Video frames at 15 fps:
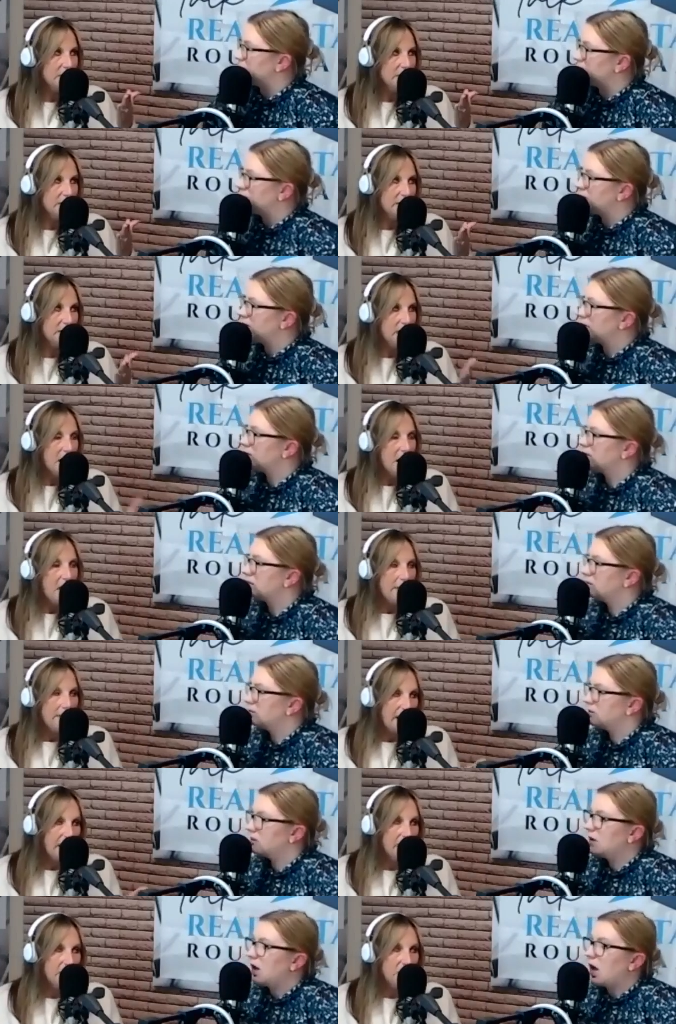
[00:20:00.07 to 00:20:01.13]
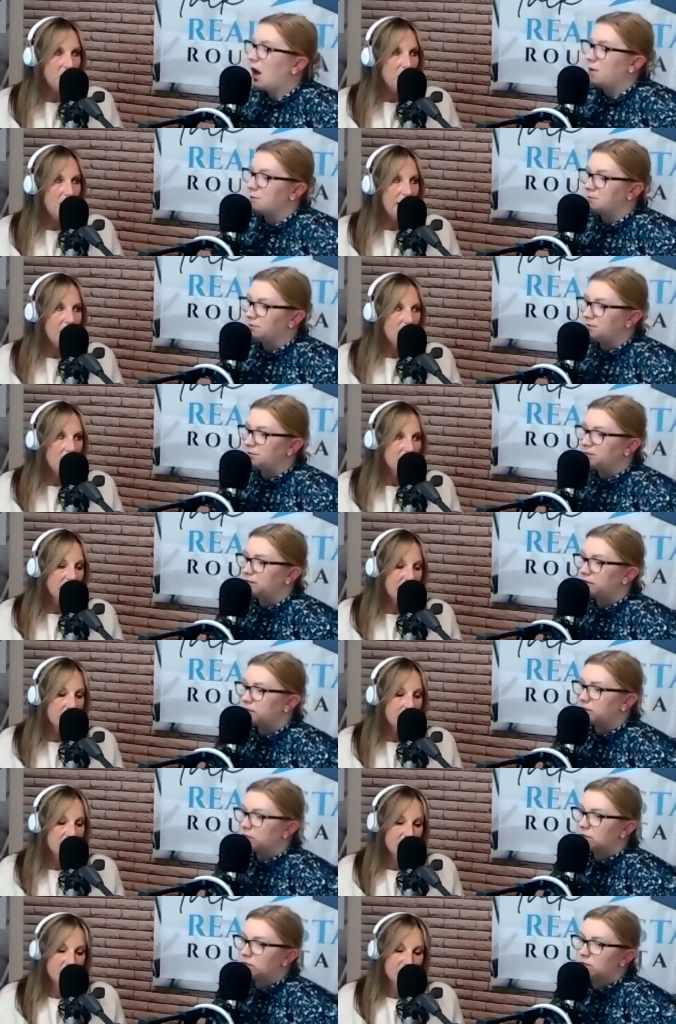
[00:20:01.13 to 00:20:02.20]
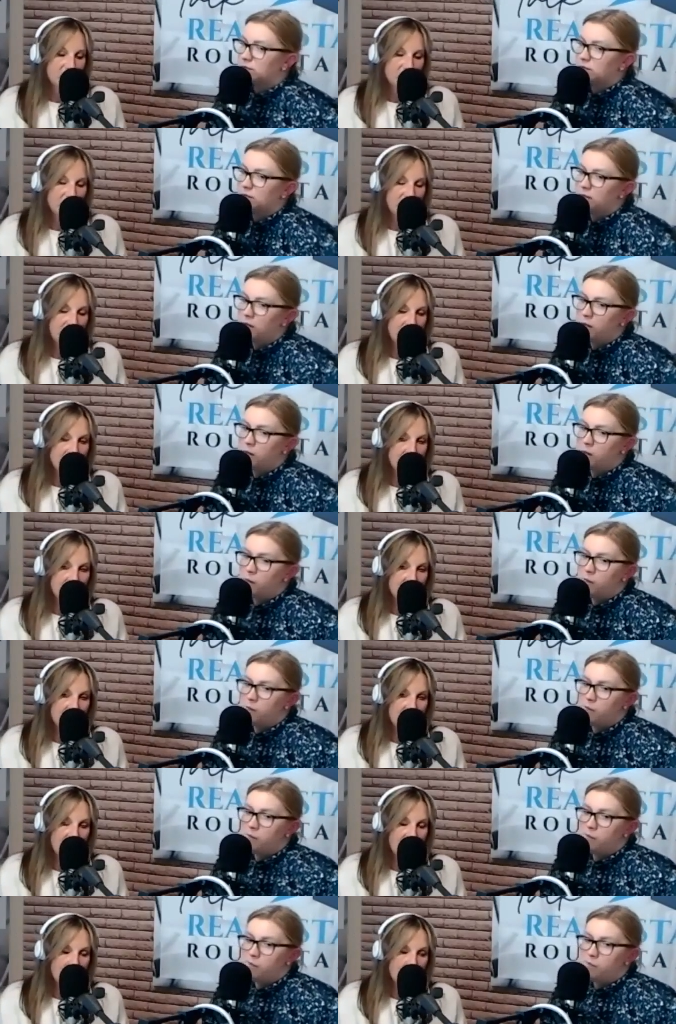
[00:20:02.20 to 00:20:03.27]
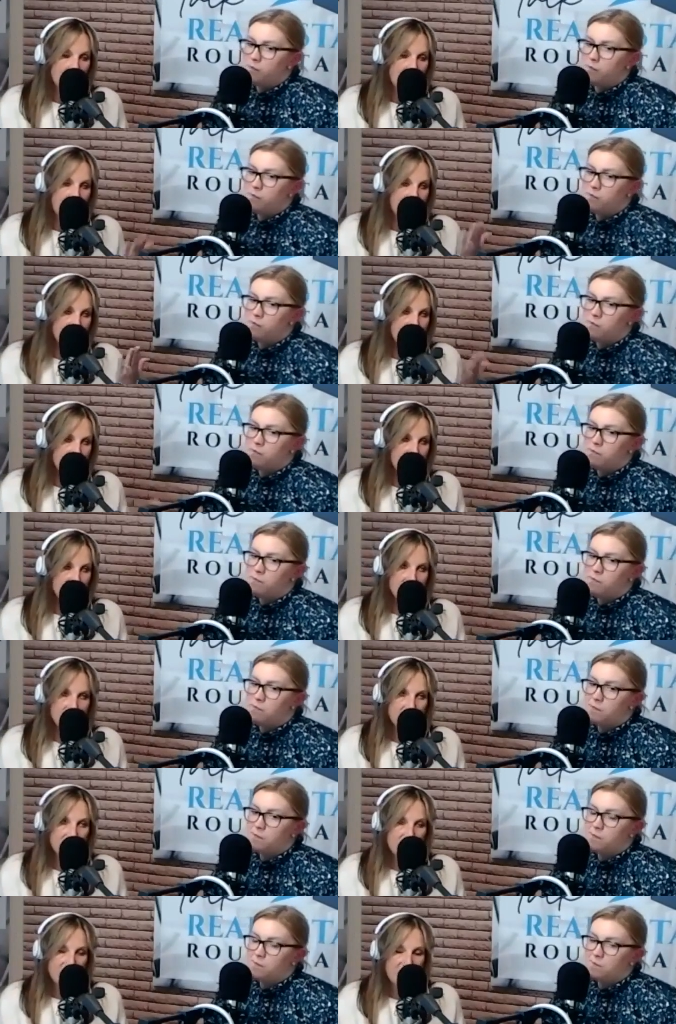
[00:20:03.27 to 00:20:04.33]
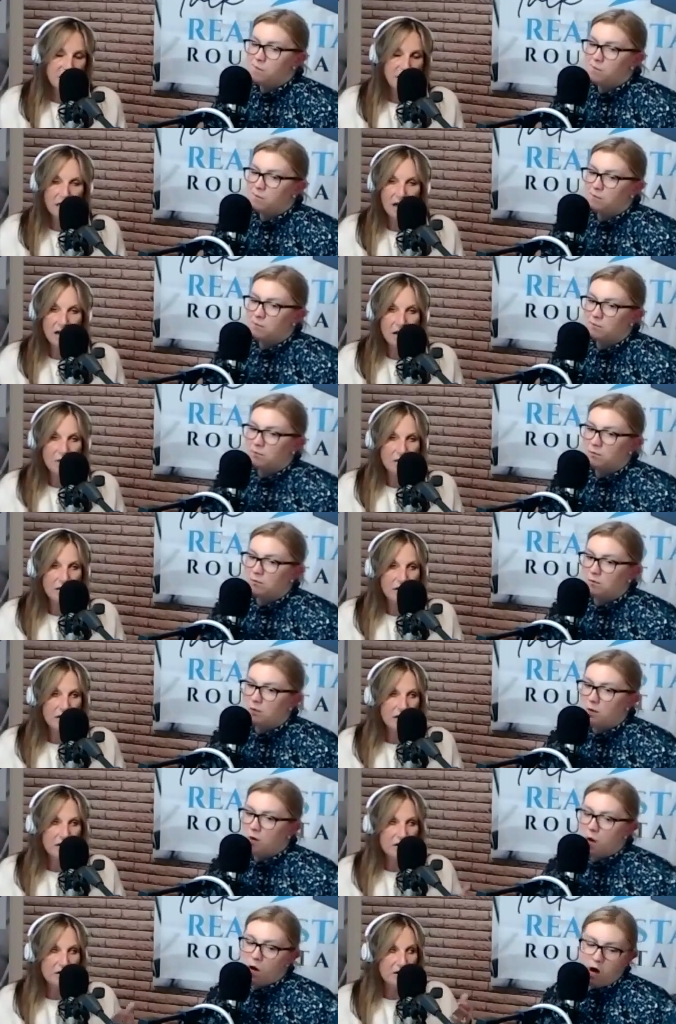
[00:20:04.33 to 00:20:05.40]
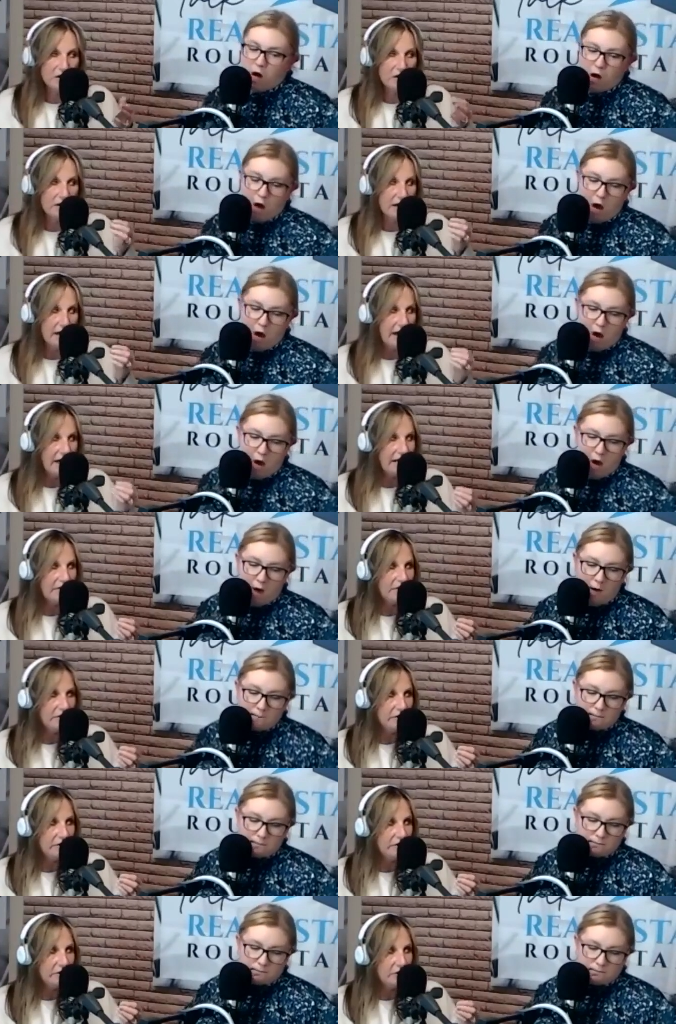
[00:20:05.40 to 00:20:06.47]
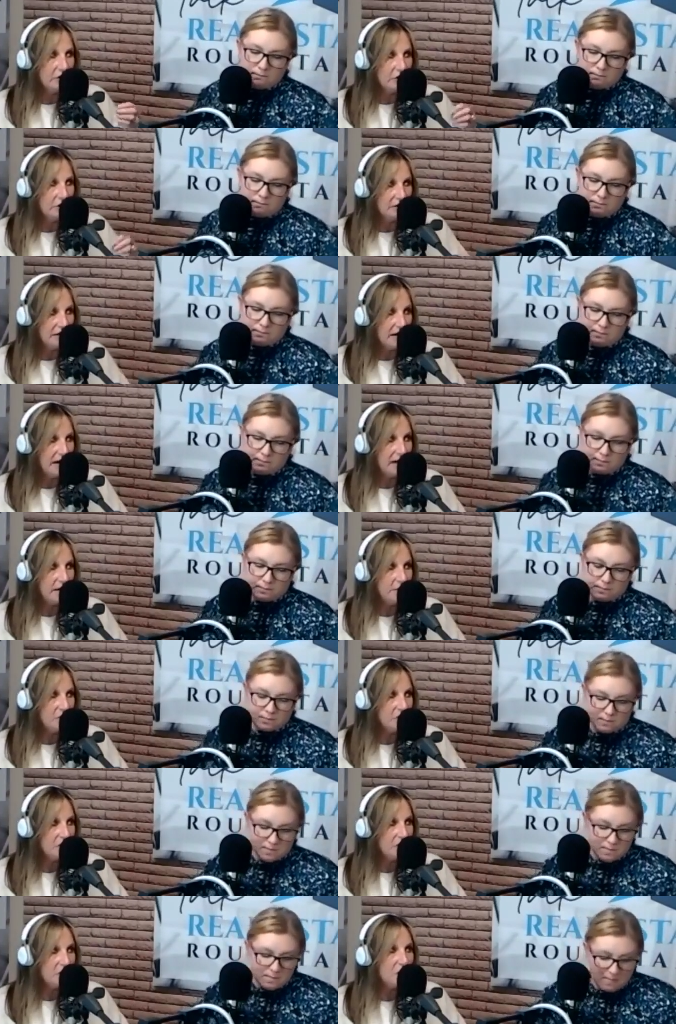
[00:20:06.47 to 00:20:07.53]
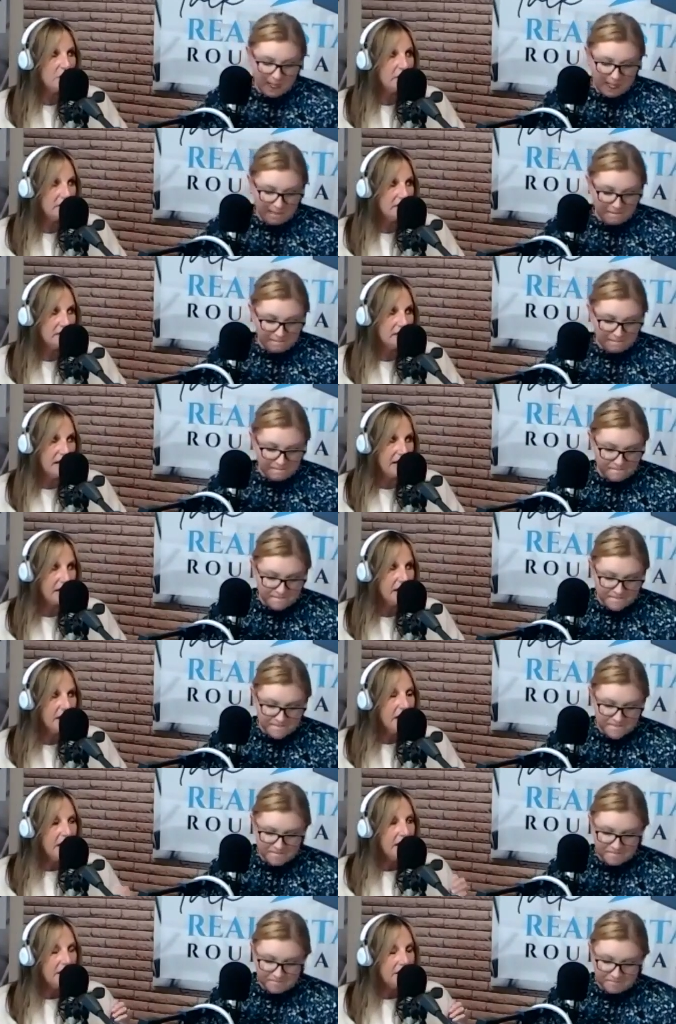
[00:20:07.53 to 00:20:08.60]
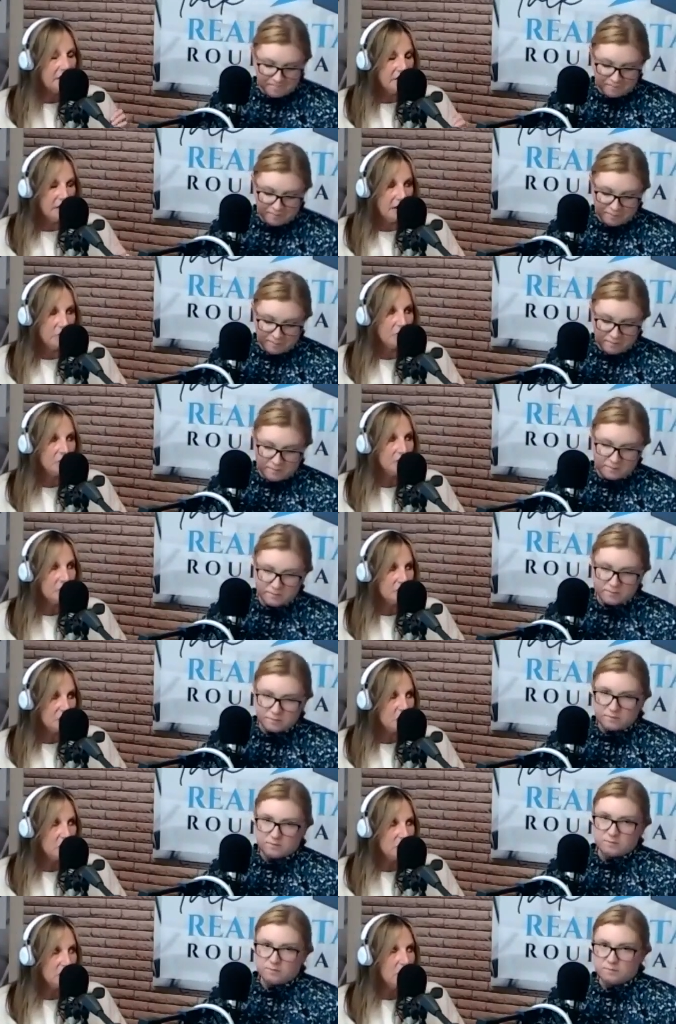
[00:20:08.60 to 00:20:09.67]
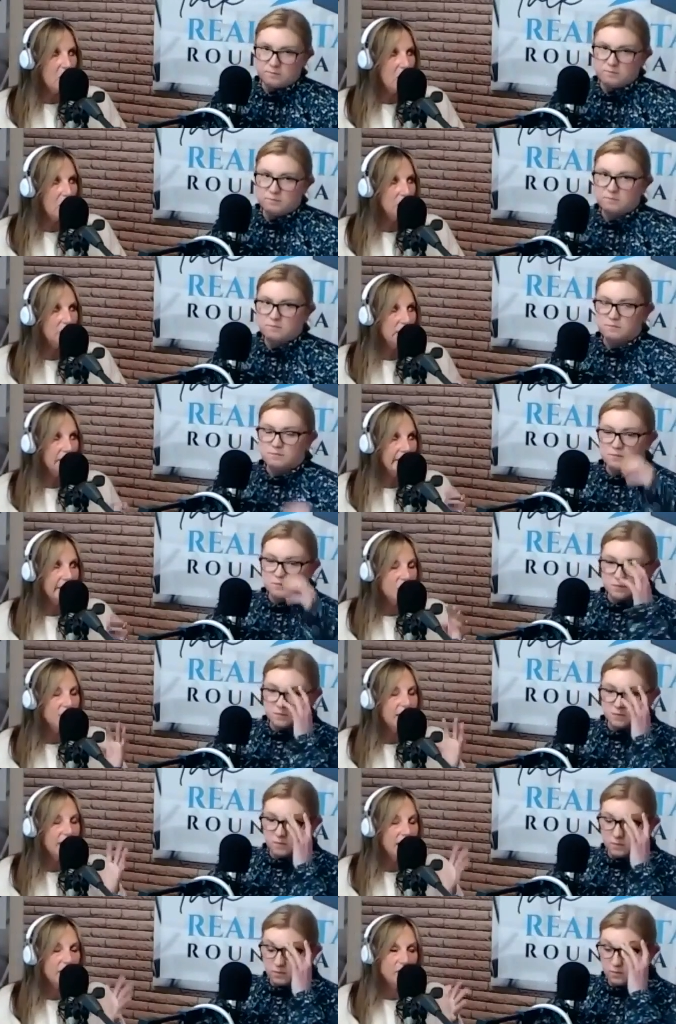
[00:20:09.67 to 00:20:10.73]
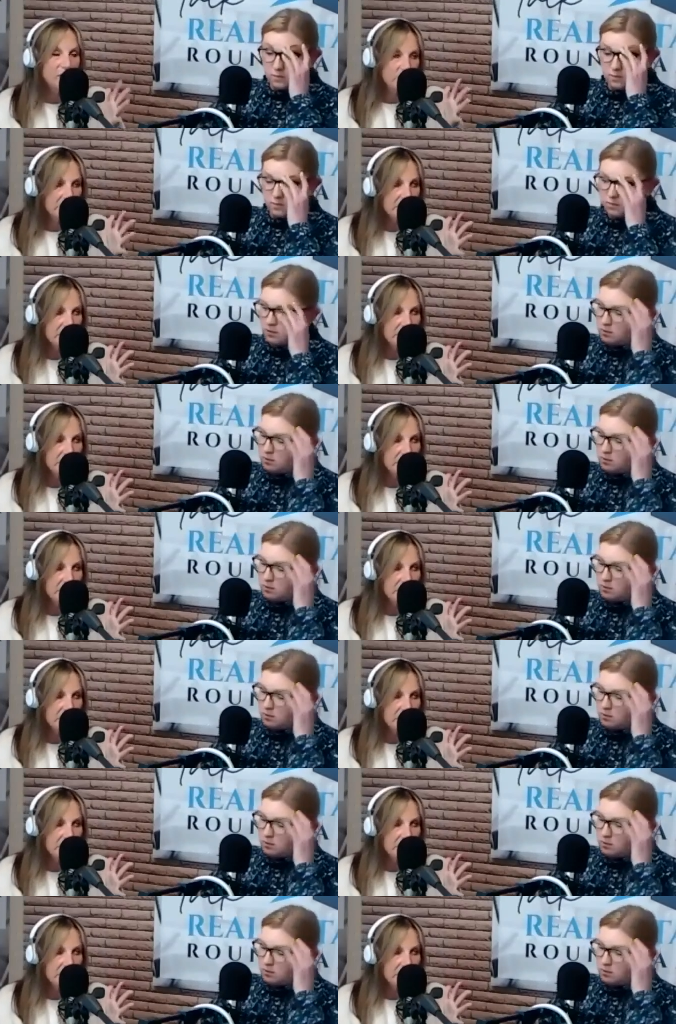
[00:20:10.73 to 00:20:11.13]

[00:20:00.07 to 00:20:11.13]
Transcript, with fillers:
Speaker 1: because I don't yeah. know why all timers just aren't dusk to dawn, but that's just me. Um, and then they have you know the timers that you have to set and the numbers are so small like you can't even read